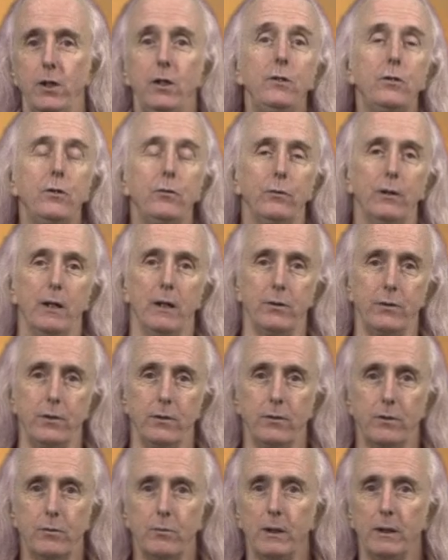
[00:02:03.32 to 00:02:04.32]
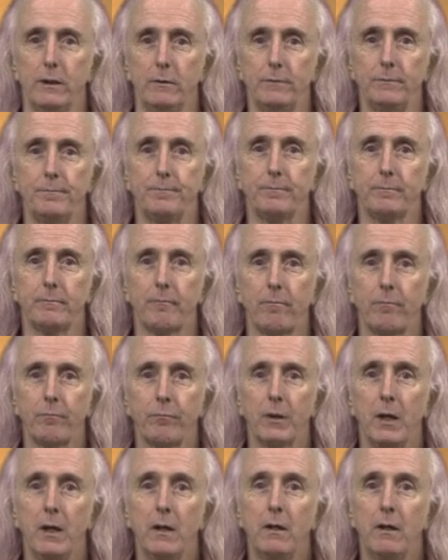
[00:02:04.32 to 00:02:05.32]
in 2012.
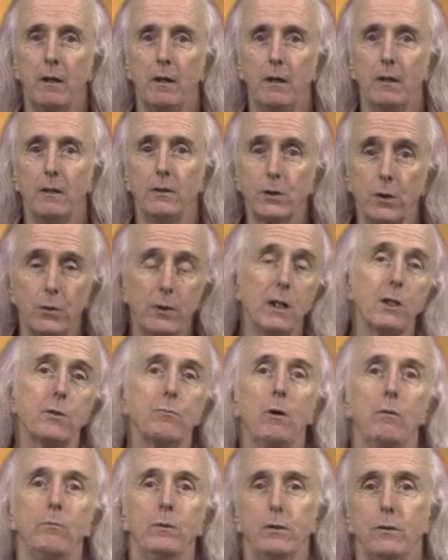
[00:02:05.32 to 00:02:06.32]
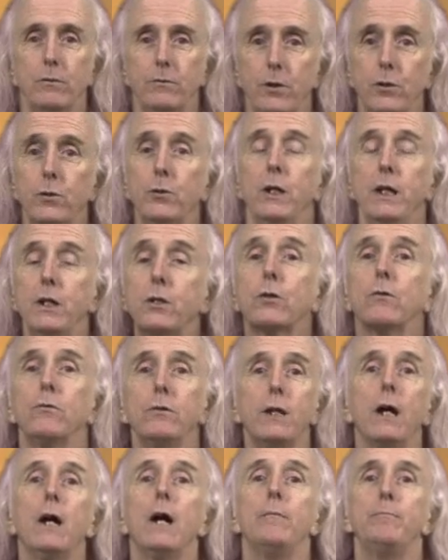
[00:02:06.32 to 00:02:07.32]
So that's what we're going to do. It's
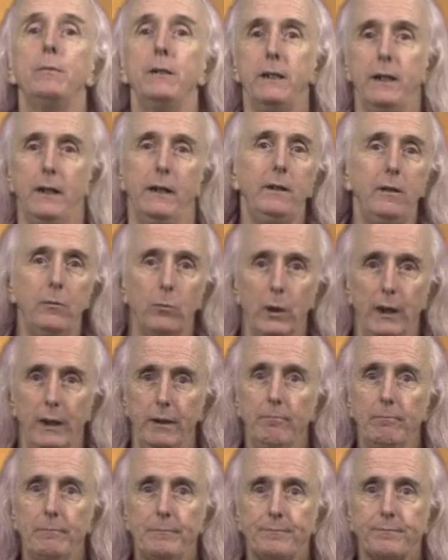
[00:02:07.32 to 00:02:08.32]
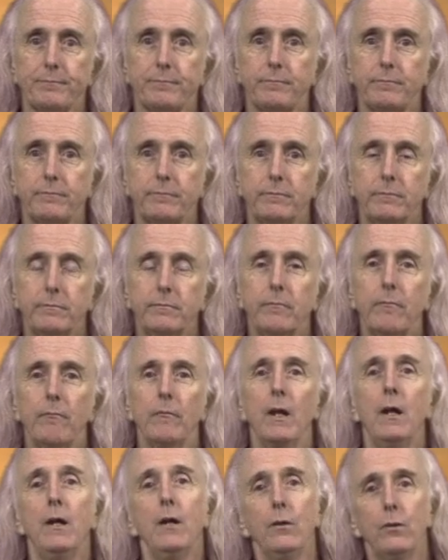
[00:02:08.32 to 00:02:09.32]
going to happen anyway.
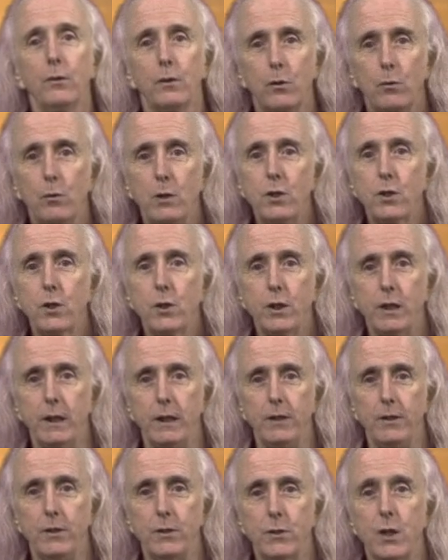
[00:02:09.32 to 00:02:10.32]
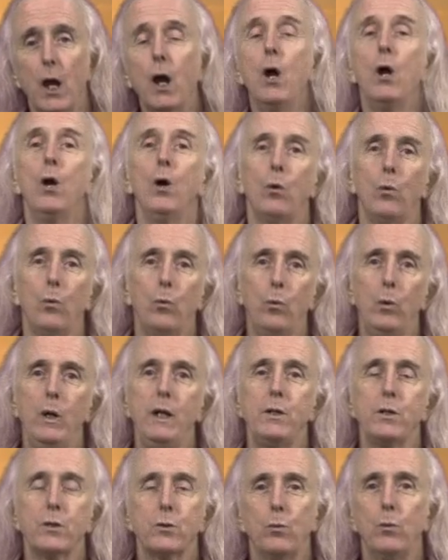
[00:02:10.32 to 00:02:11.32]
The question is
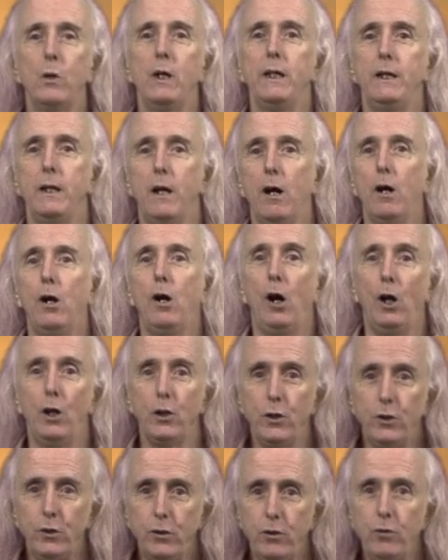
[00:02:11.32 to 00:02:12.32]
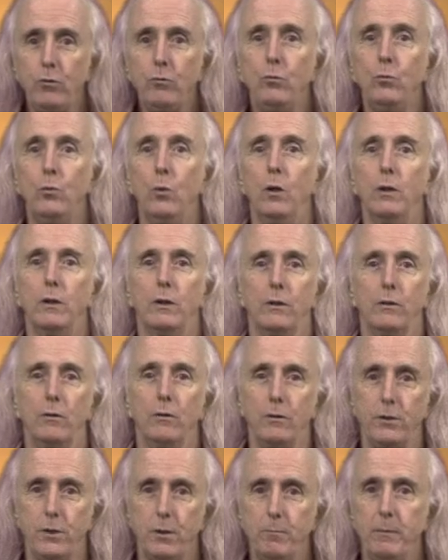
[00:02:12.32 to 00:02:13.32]
which way are you
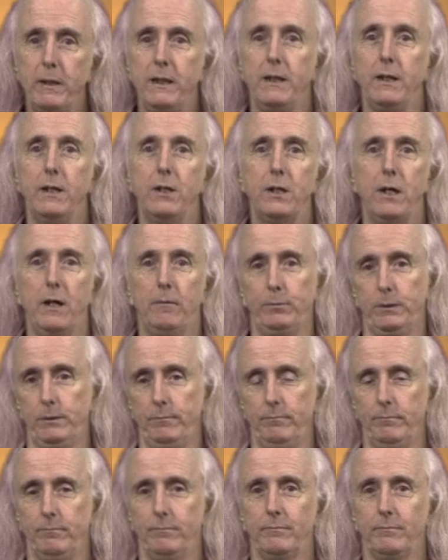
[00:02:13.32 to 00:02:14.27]
going to make it happen?